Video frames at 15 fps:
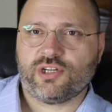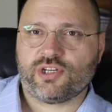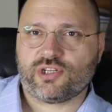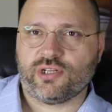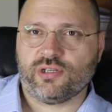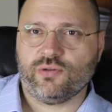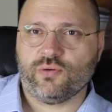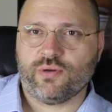
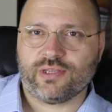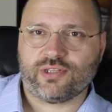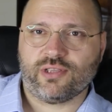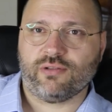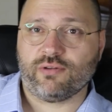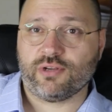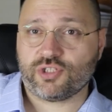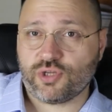Russia,
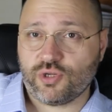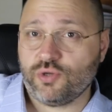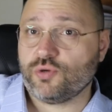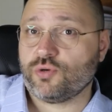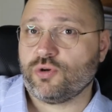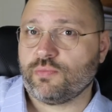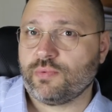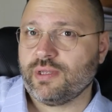US and Russia,
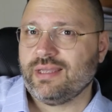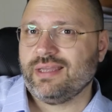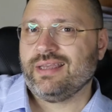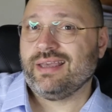Europe